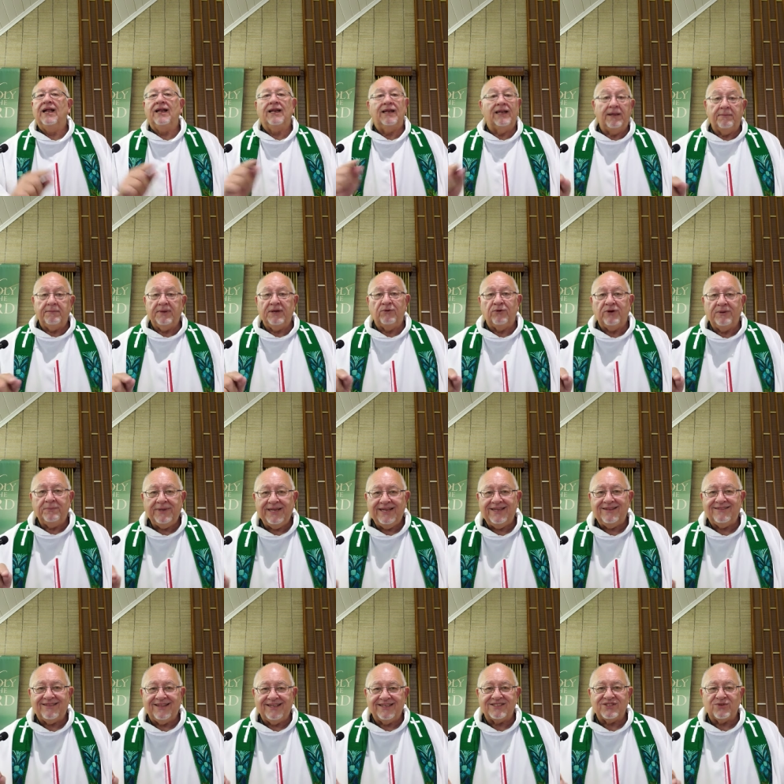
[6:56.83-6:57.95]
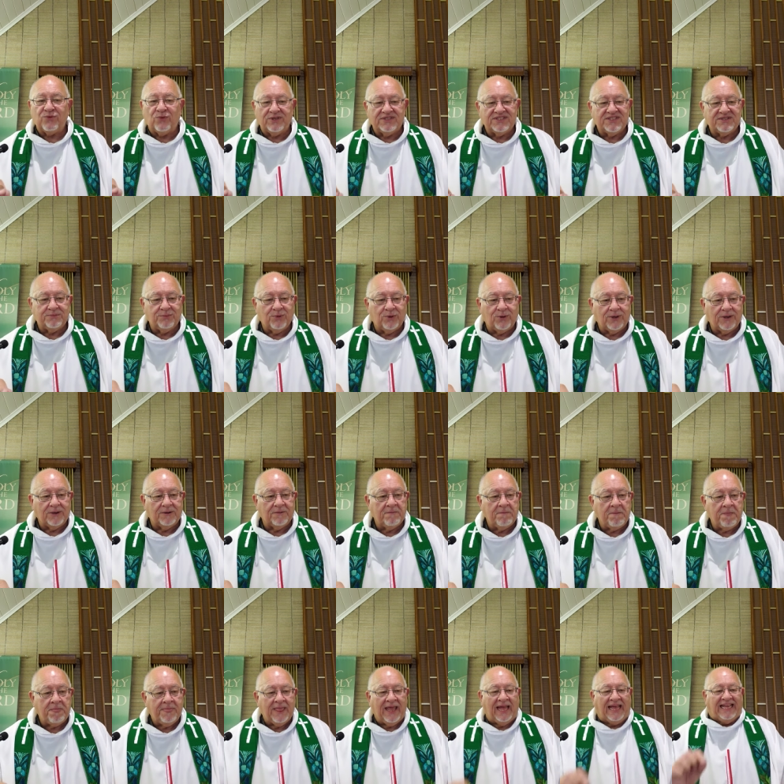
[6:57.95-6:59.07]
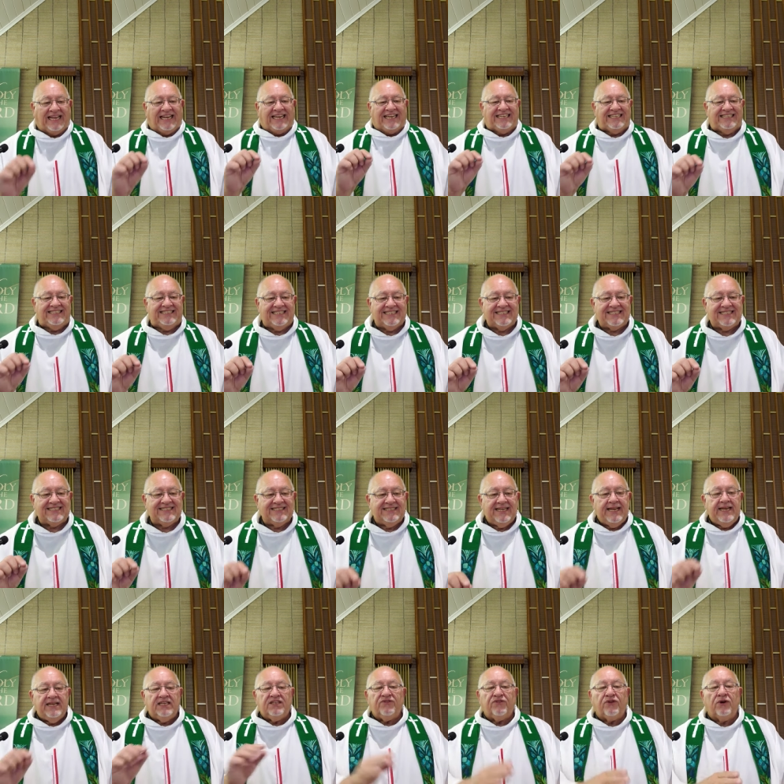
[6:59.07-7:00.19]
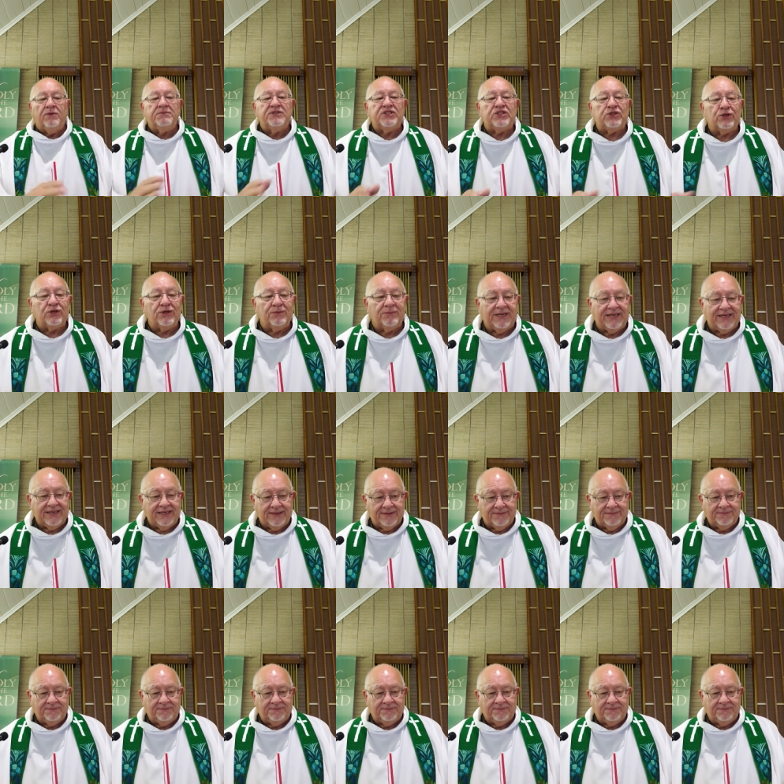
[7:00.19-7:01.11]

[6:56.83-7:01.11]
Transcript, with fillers: Let me repeat this once more. Distinct from sermon,